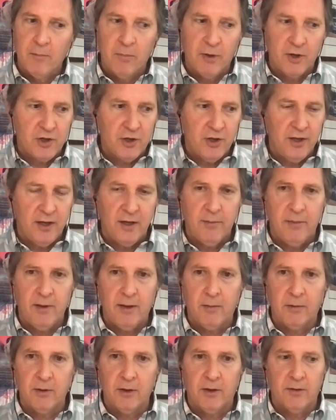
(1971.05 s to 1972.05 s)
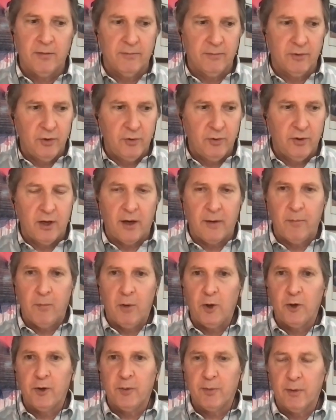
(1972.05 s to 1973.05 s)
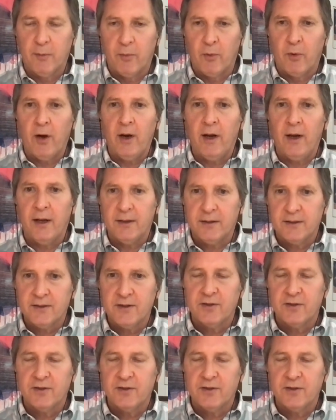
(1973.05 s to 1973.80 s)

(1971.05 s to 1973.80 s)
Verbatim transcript: but you need to be able to do it on multiple brands.